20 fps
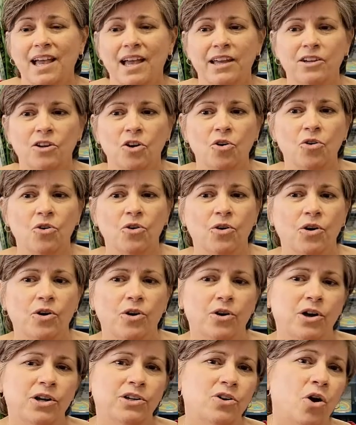at
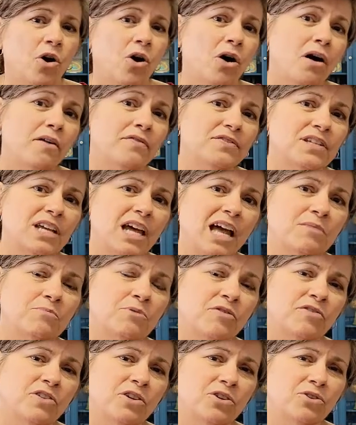an off time
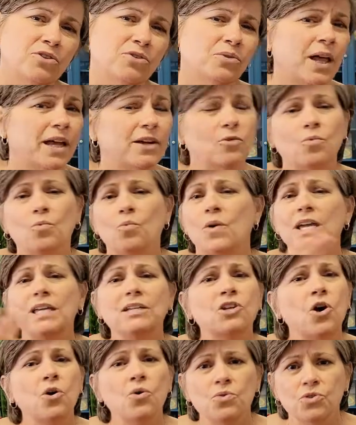of year. Like
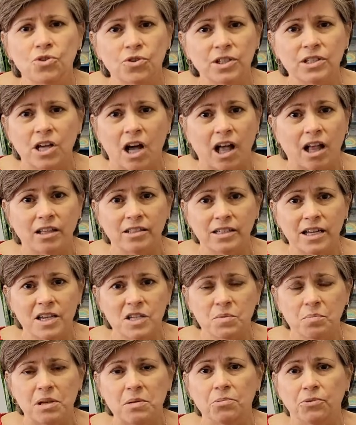we know during the
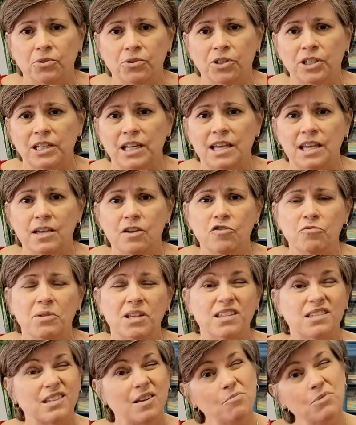holidays people are going to give,
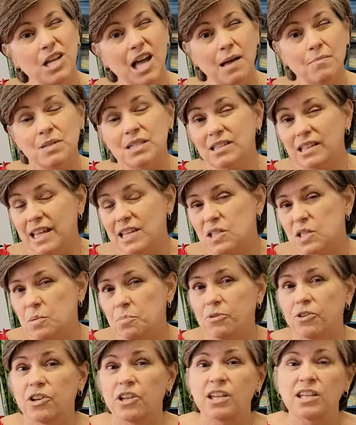but sometimes late
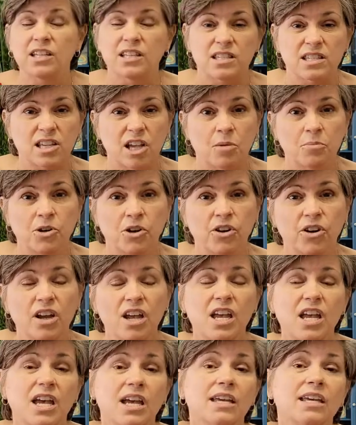spring and summer
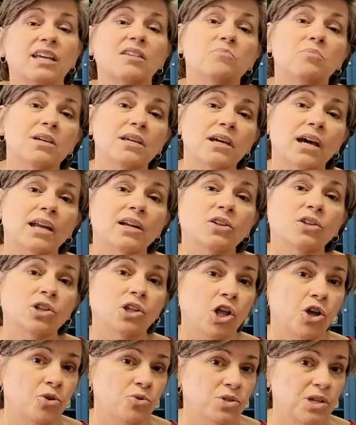can be kind of
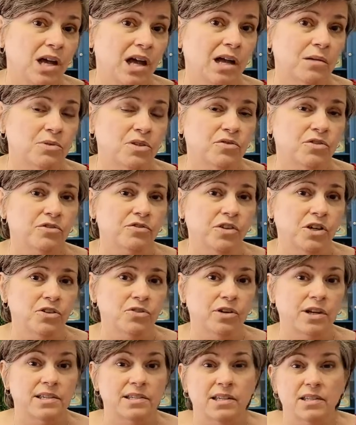low times for
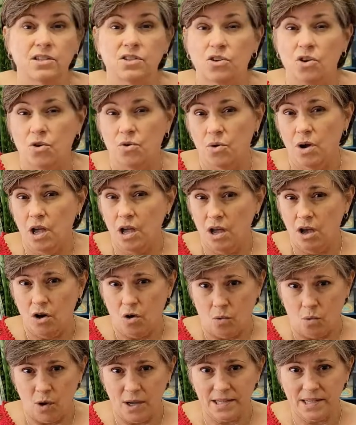fundraising. So
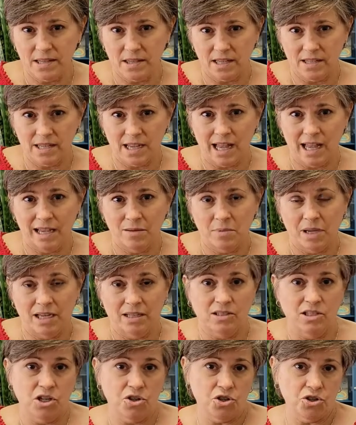was it the
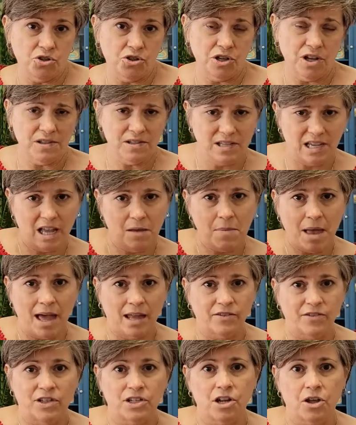timing? Did you just come
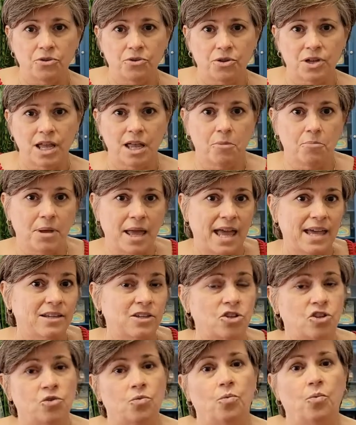out of another campaign
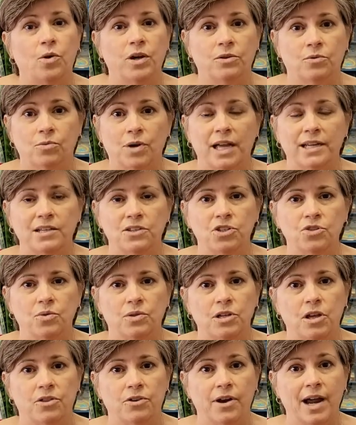and you went right into
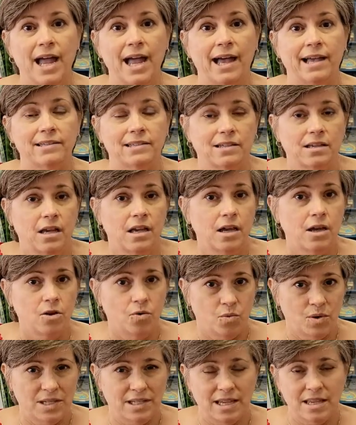another ask?
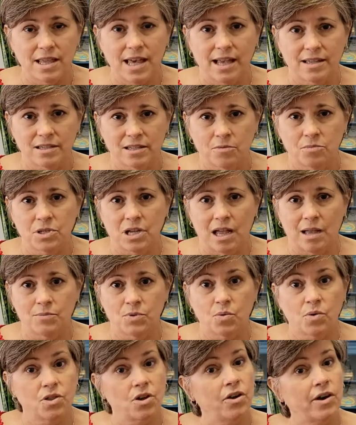We see that
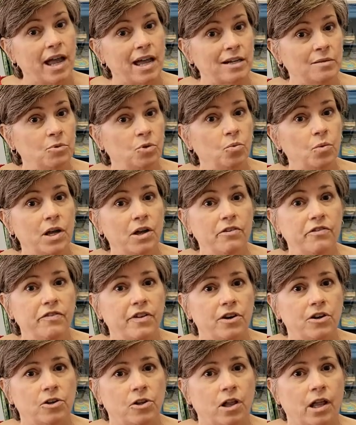sometimes with our animal
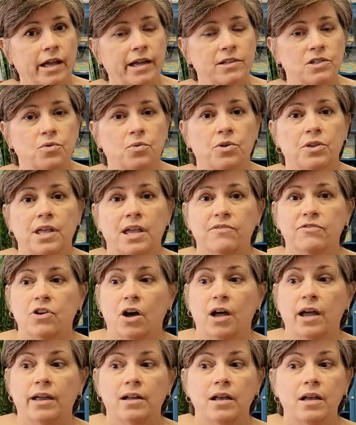welfare clients where they've
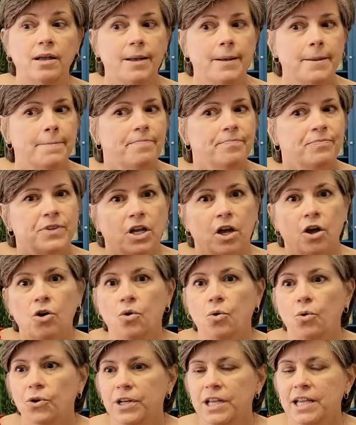got a
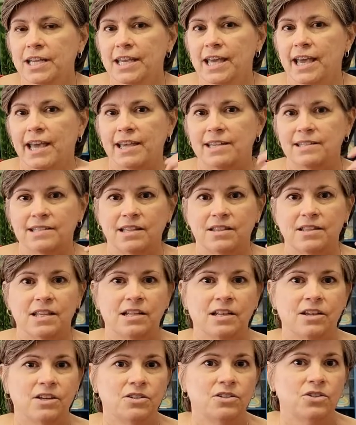hoarding case and
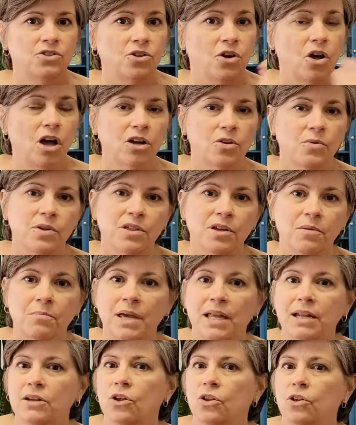then a dog with a
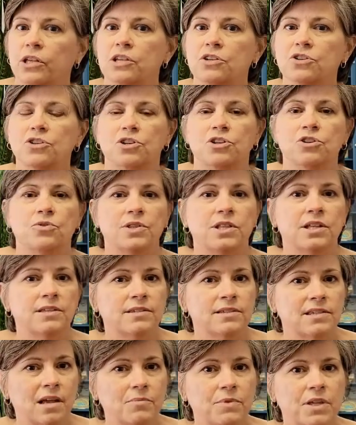medical issue and then
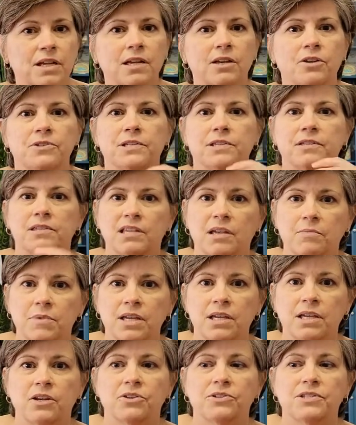something else and
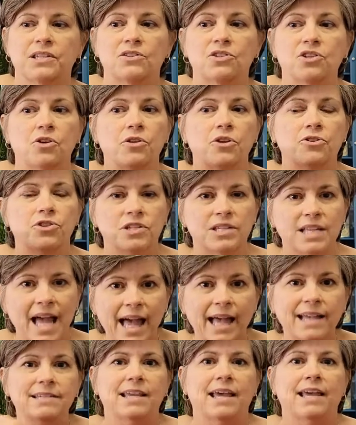something else. And so they're just
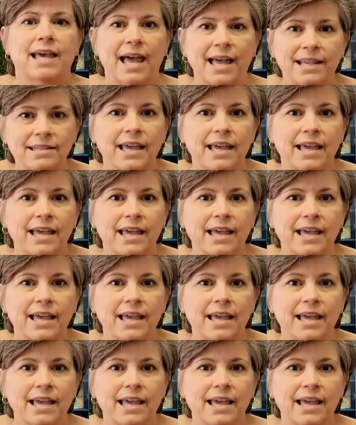asking.